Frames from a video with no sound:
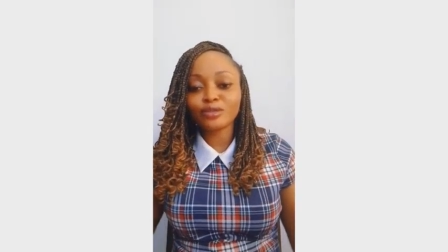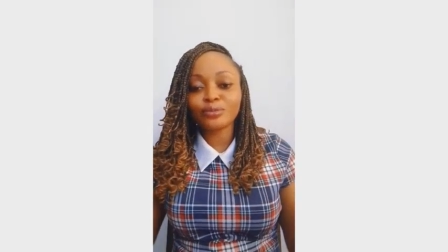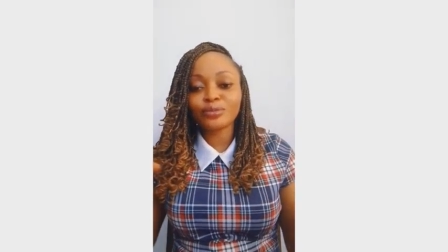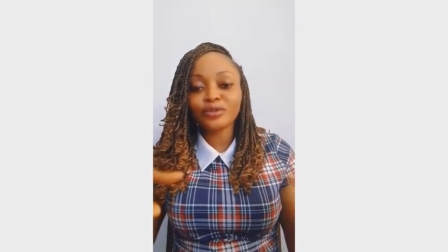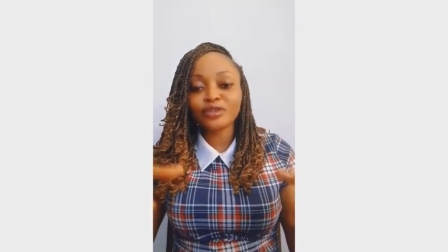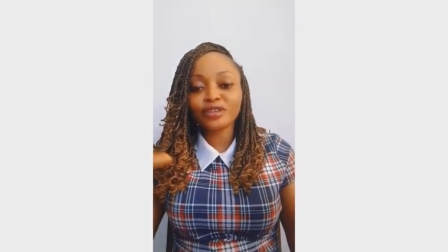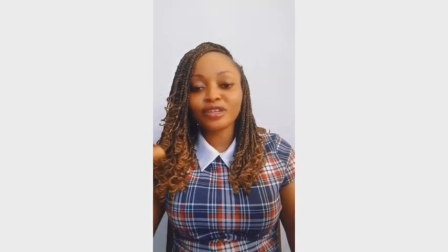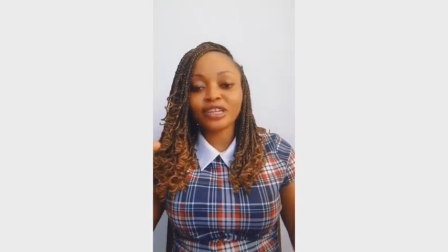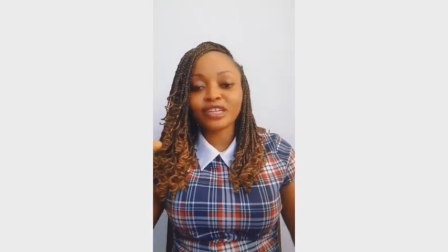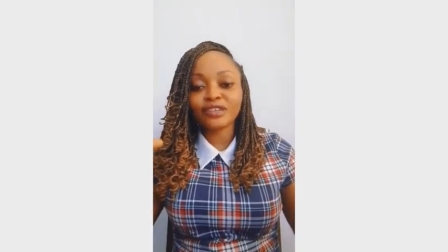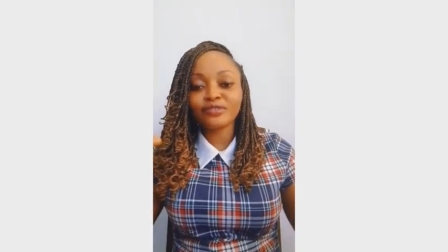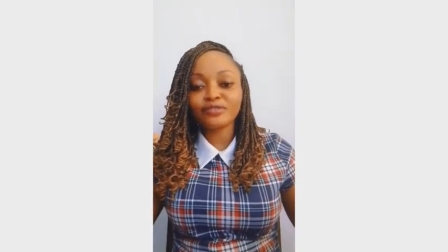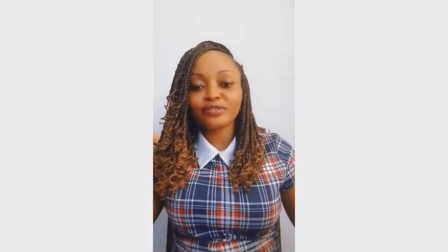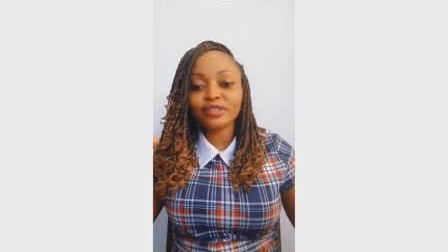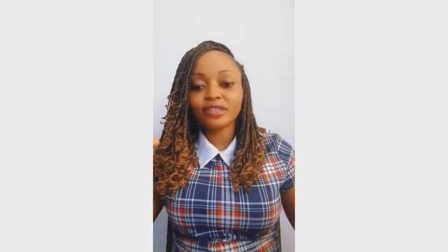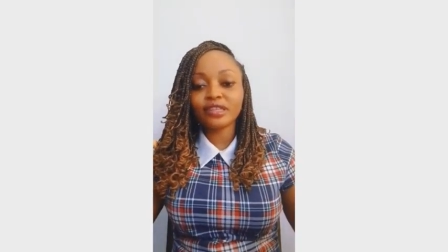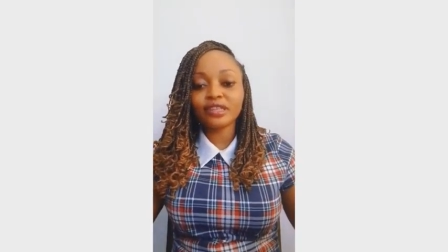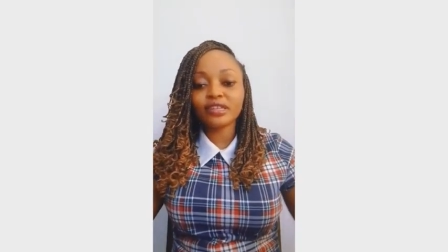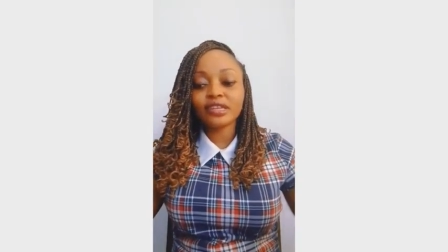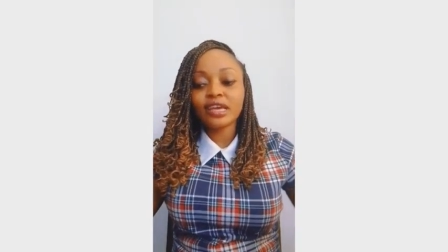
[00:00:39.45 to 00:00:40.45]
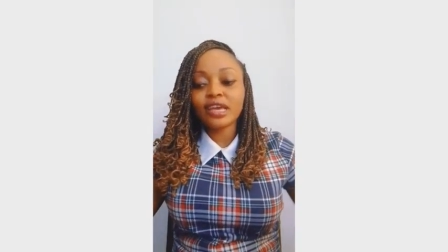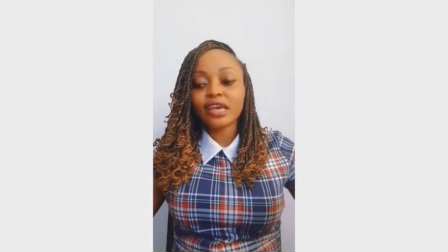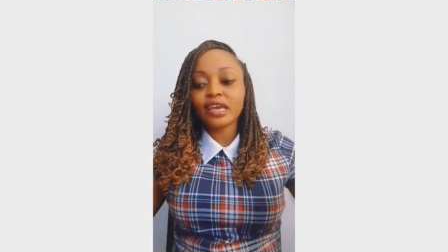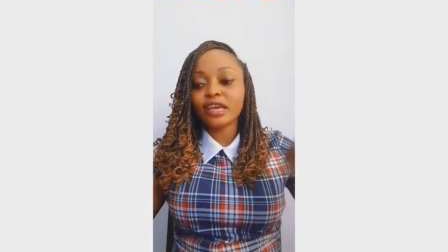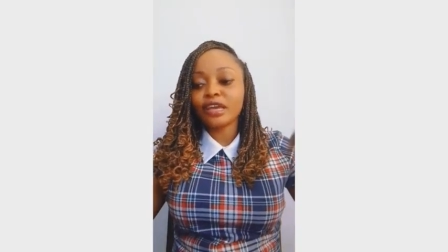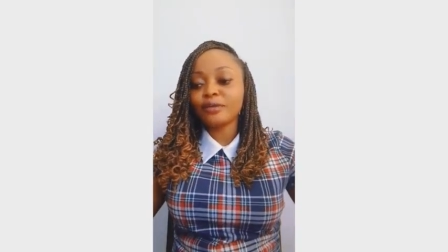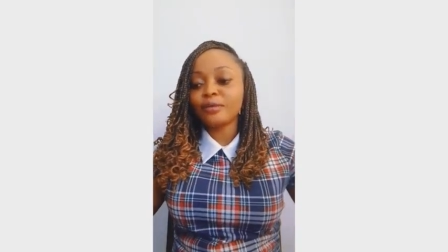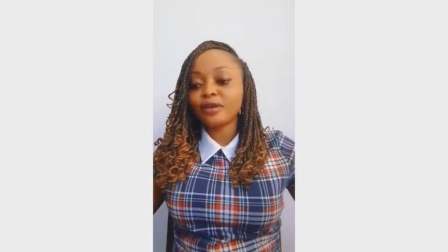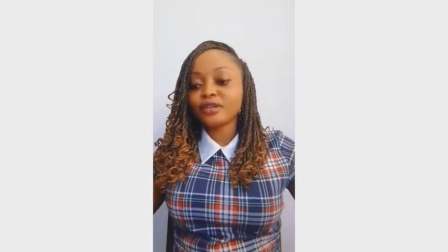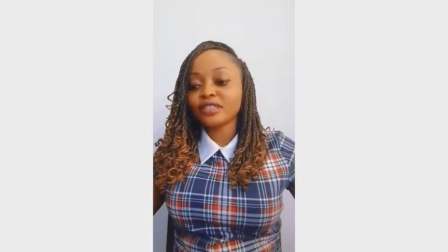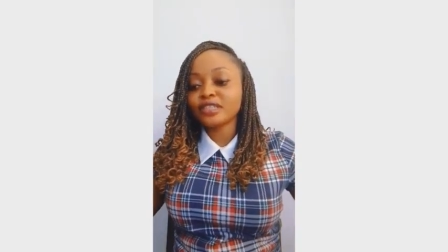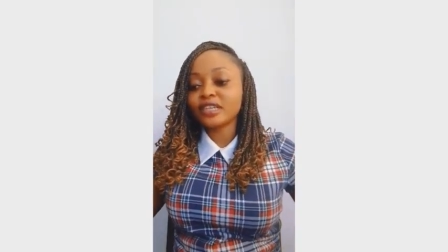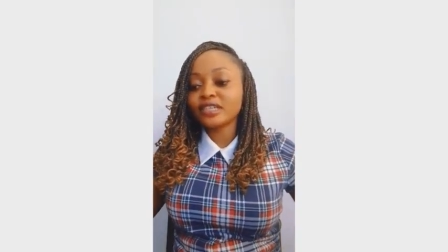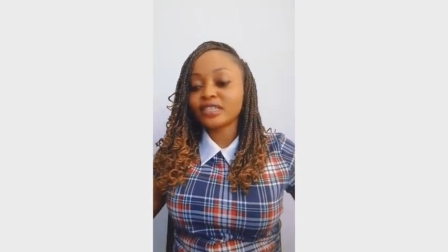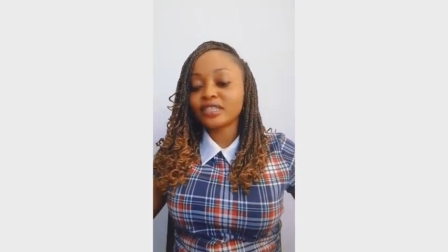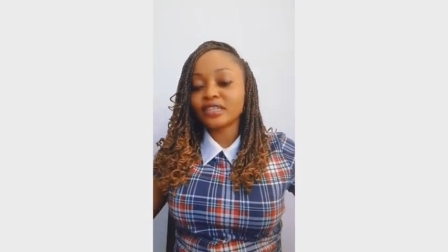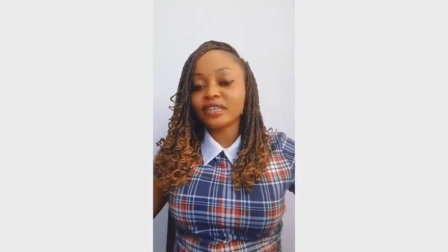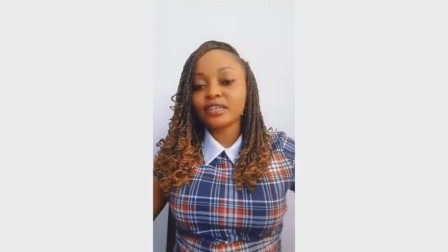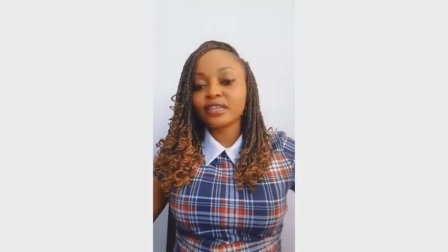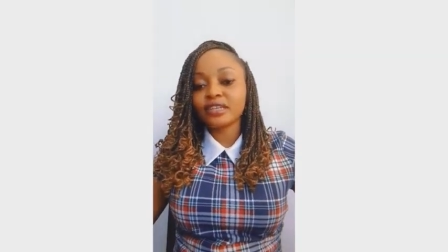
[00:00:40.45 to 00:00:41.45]
opinion, and everything about
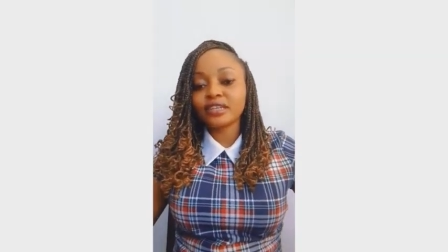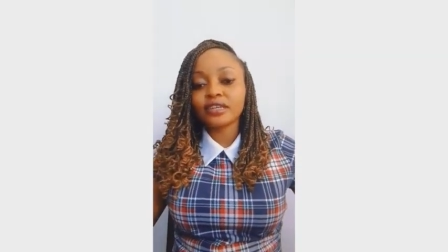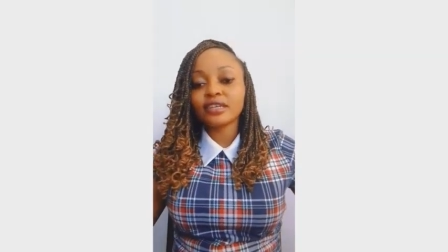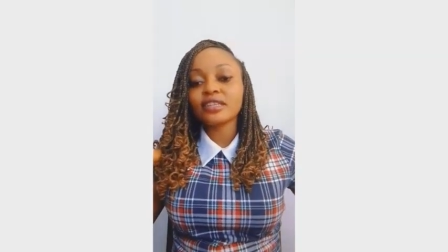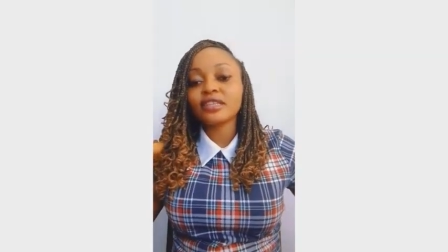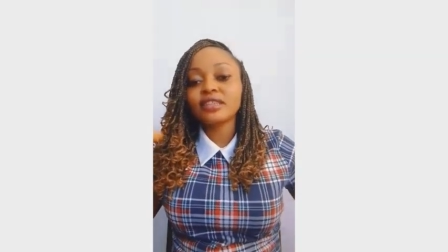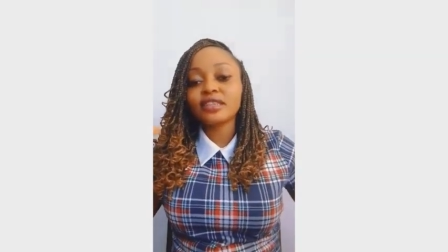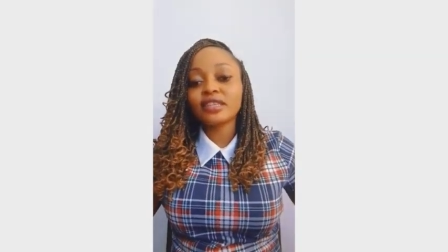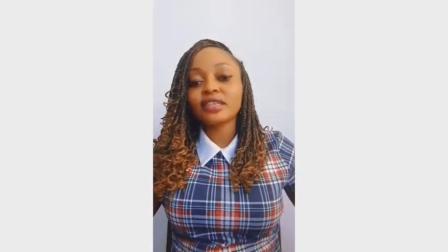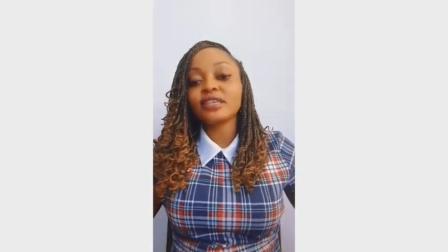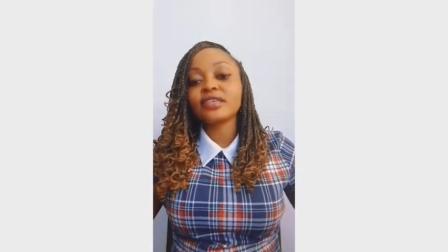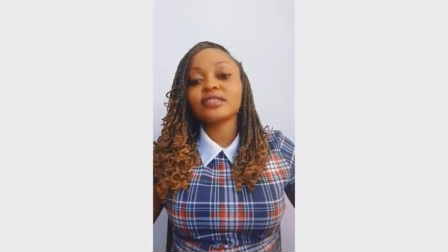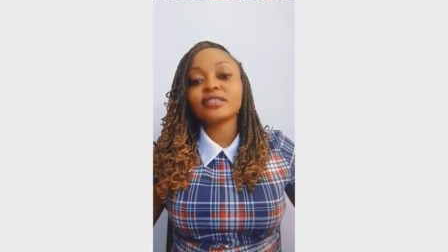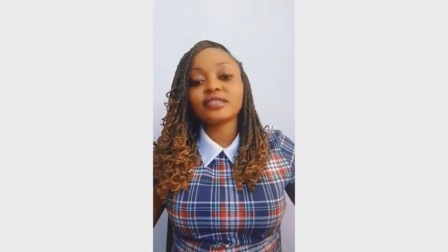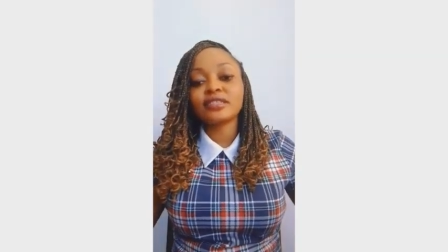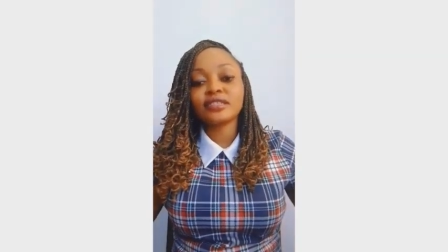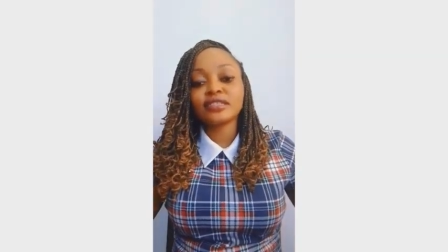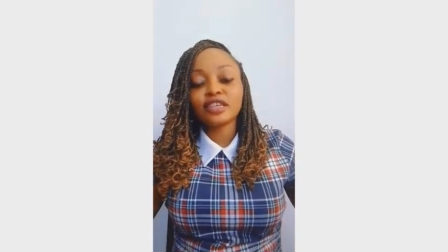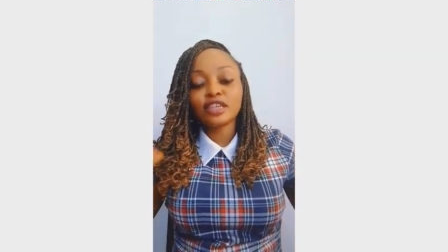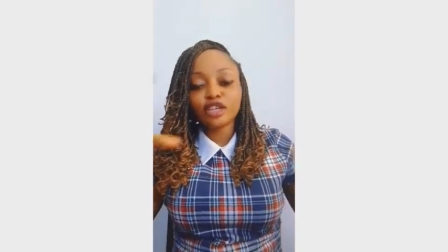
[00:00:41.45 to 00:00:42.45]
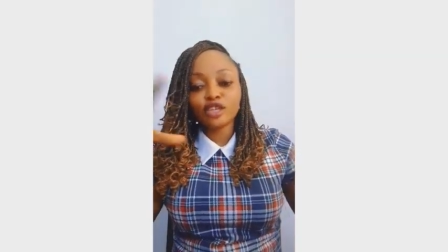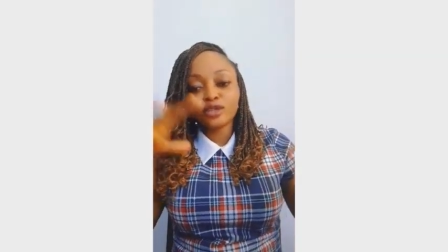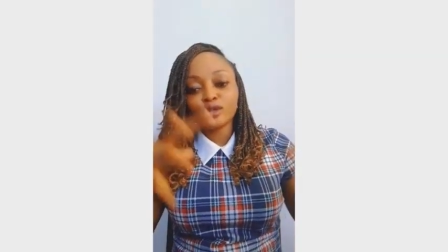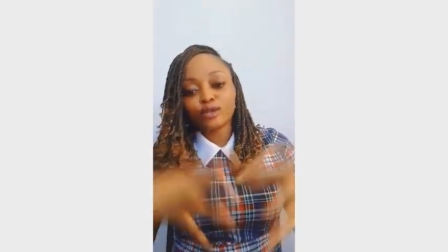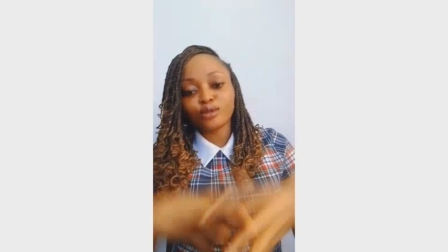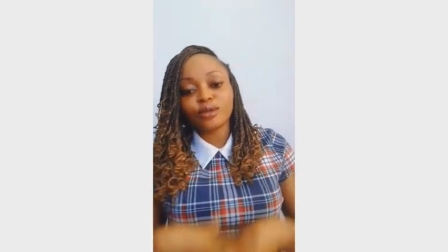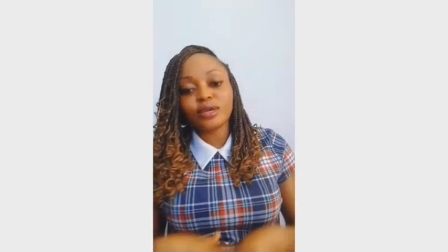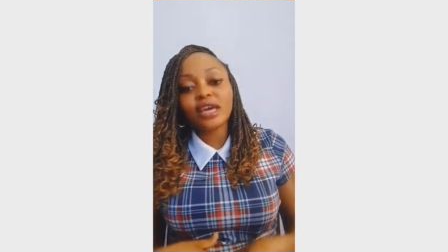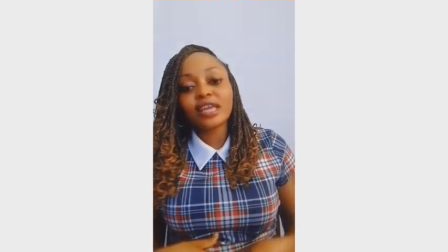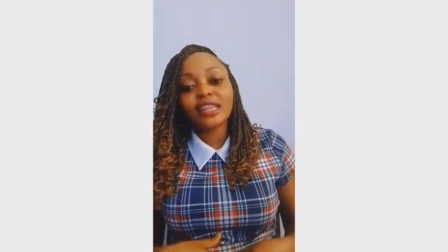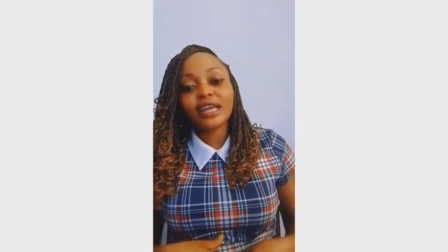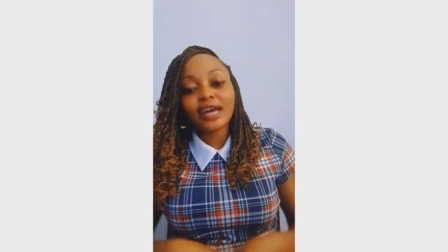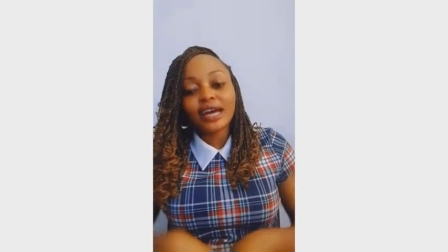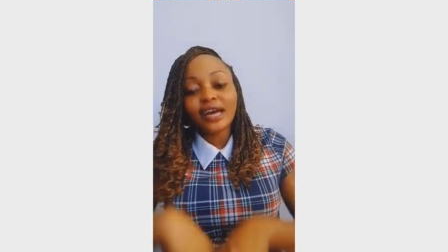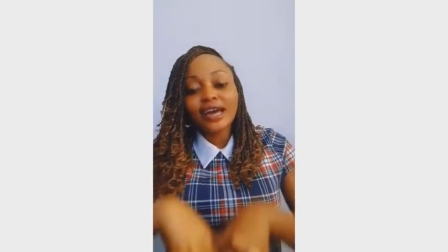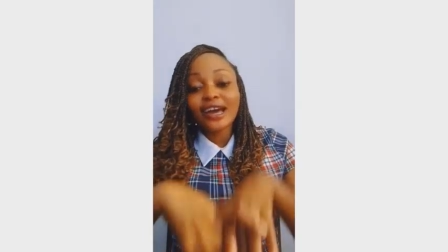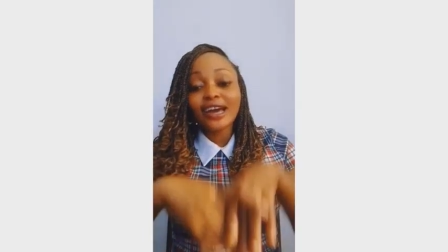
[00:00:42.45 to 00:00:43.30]
certain things together.